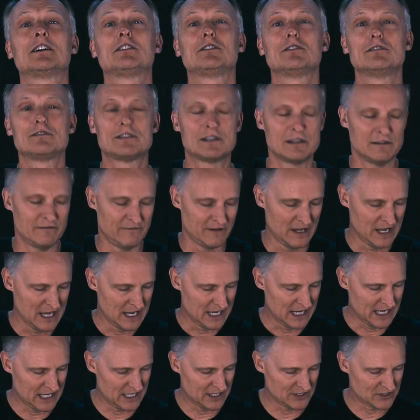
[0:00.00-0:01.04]
inclusive
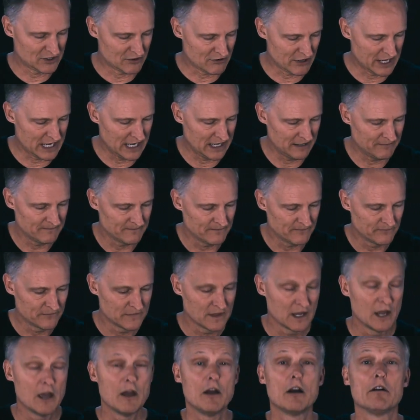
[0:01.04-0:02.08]
in his greeting.
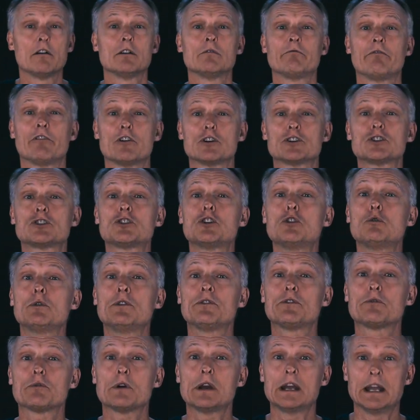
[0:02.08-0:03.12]
Verse 2
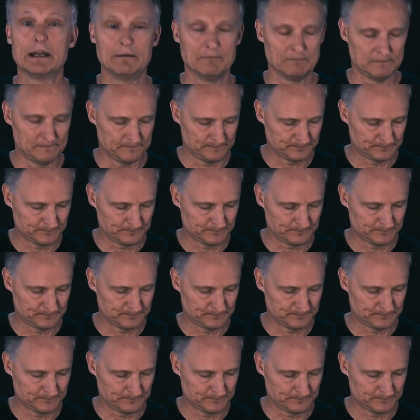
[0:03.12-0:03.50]
and 3.